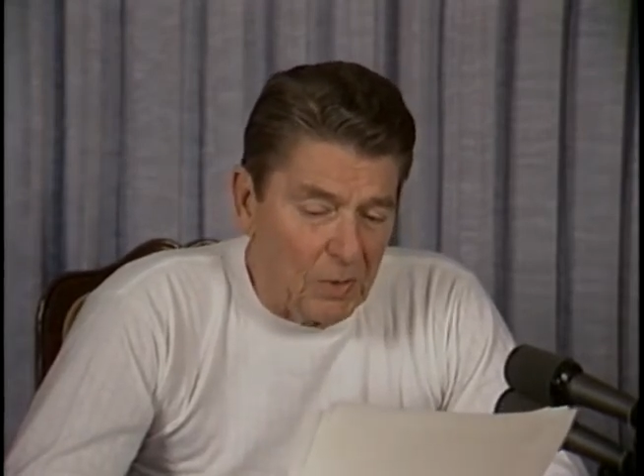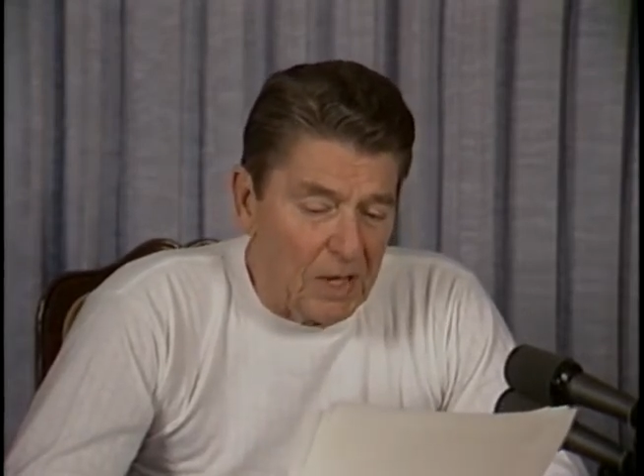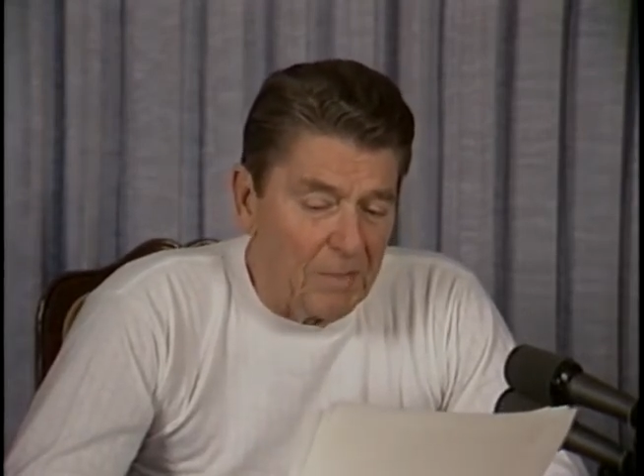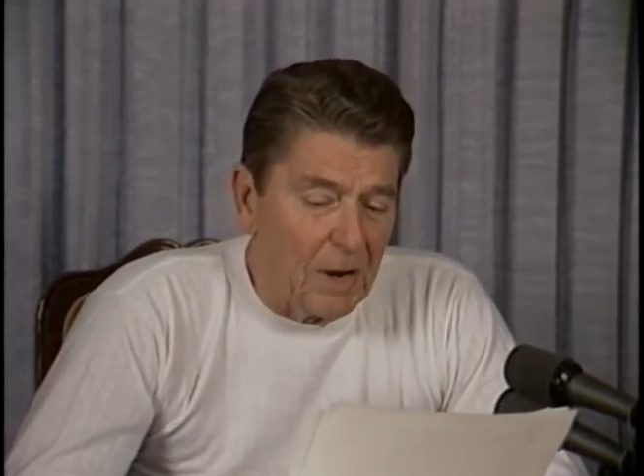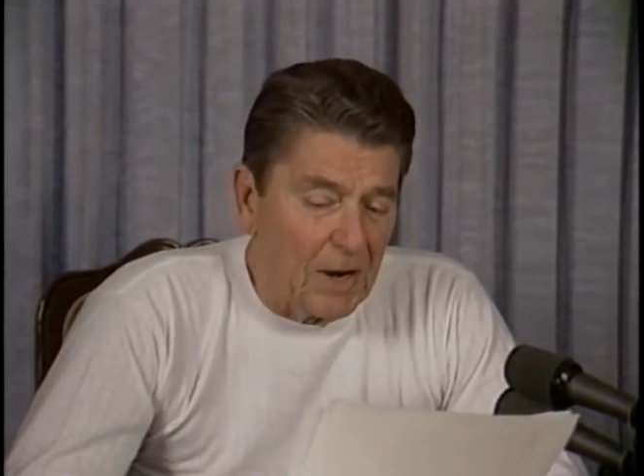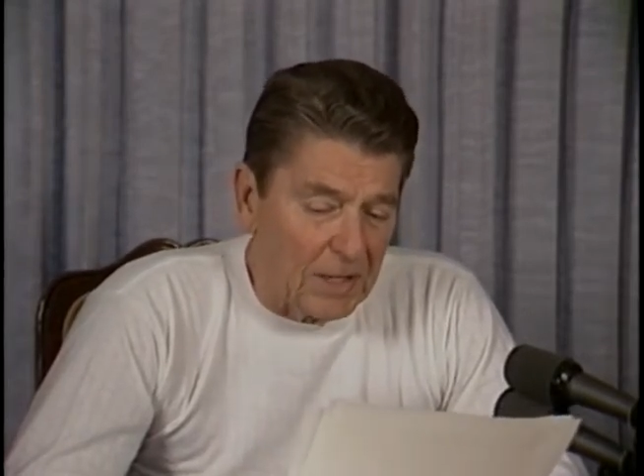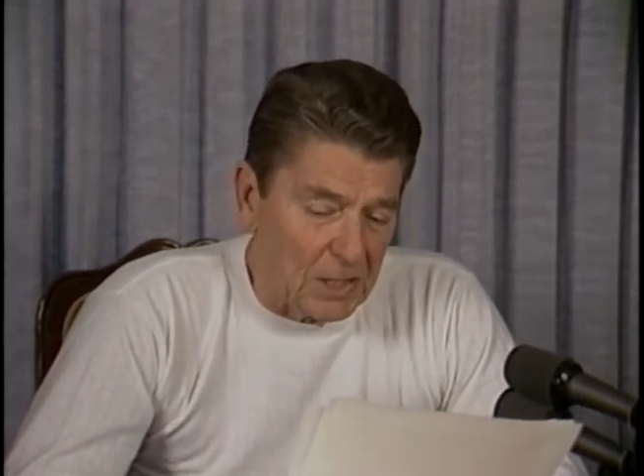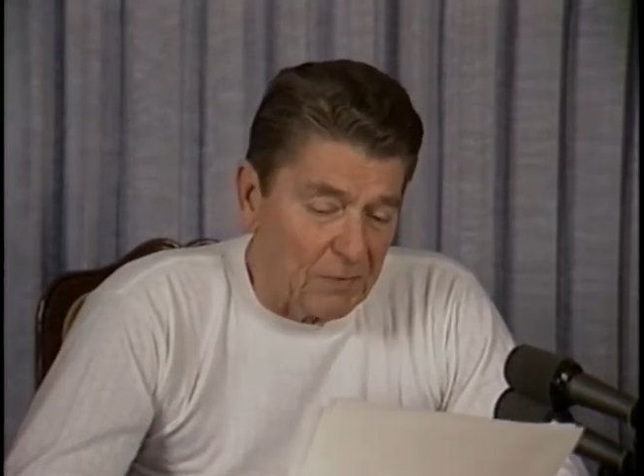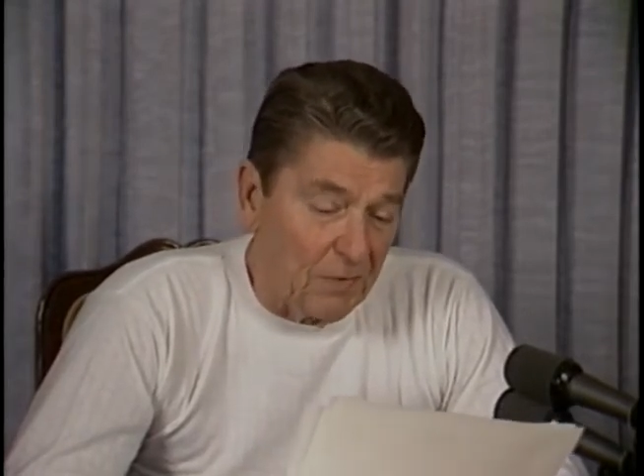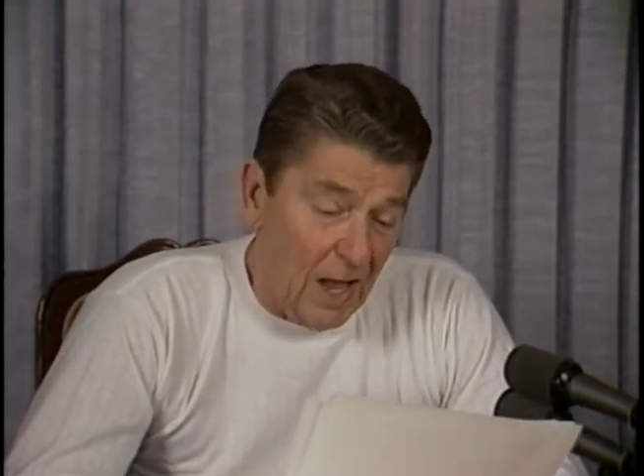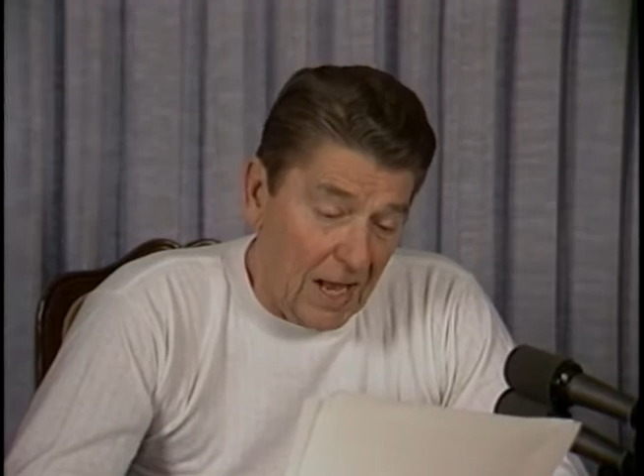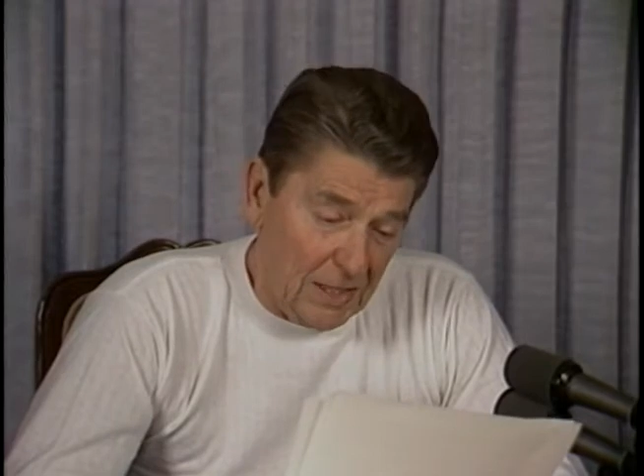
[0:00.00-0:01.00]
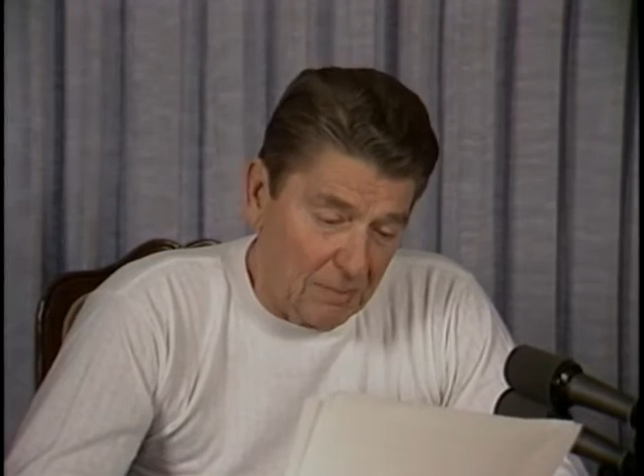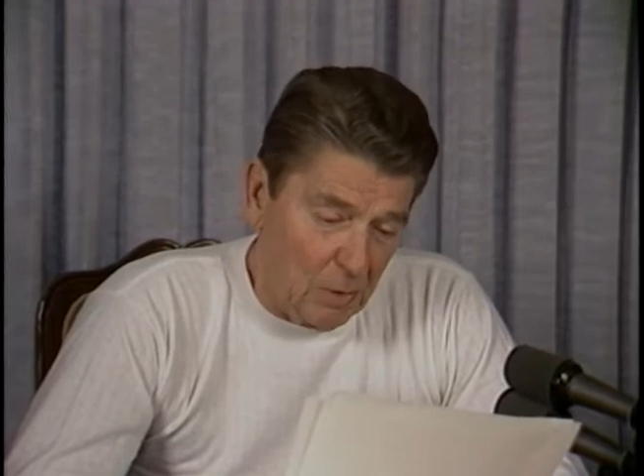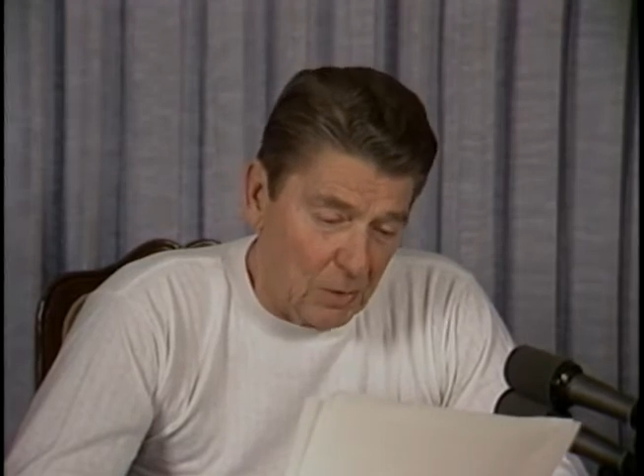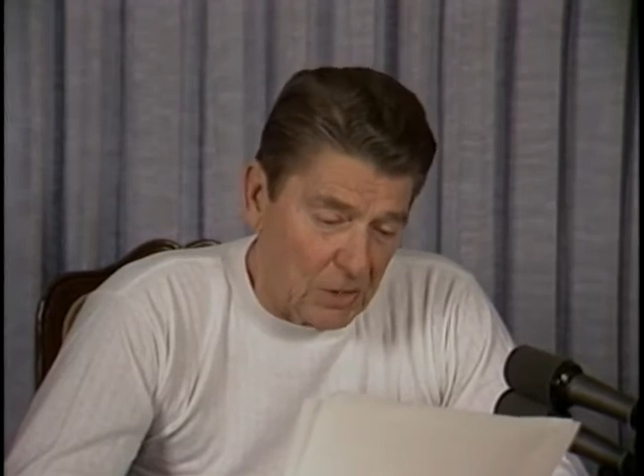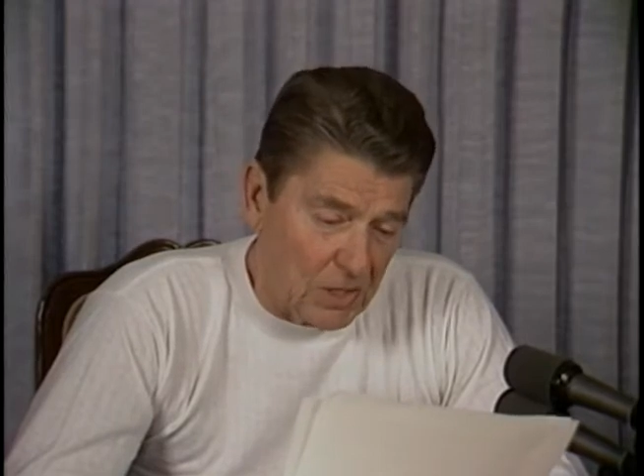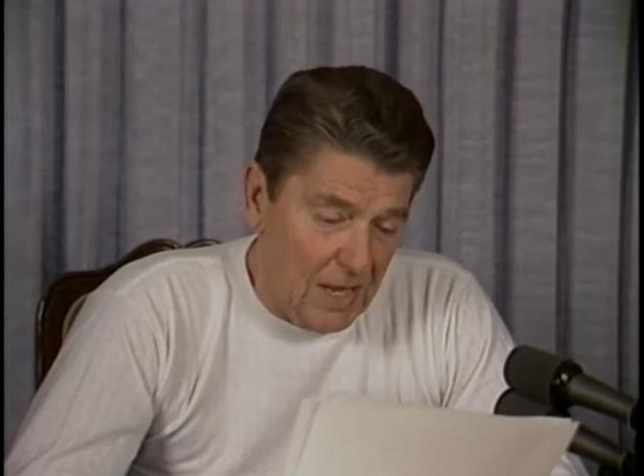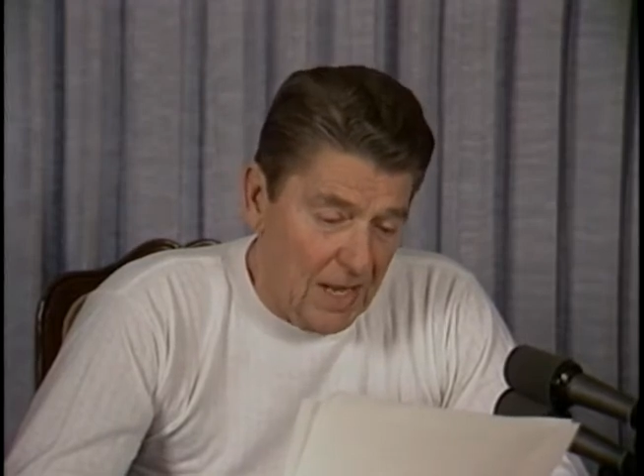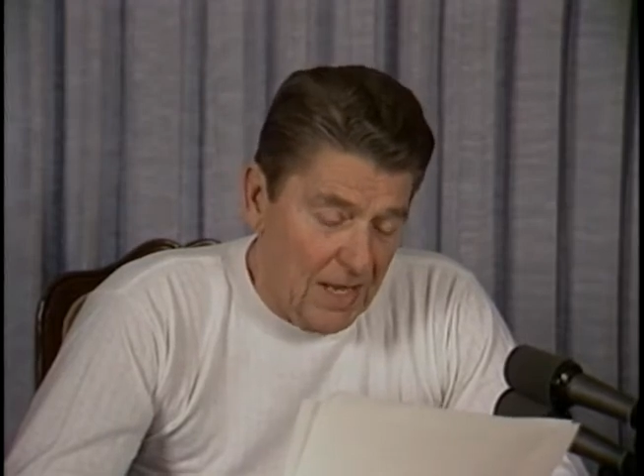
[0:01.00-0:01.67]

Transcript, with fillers: we Americans fly the most,